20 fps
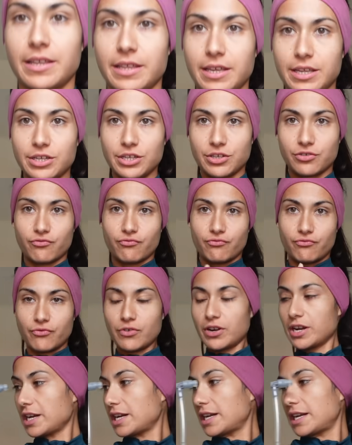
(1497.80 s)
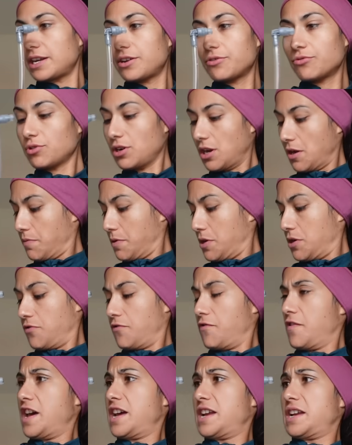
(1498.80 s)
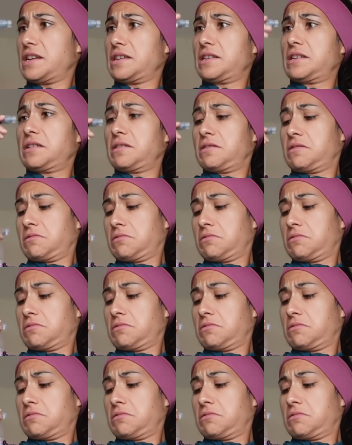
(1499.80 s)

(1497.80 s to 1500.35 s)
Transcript: they're just really all up in your face.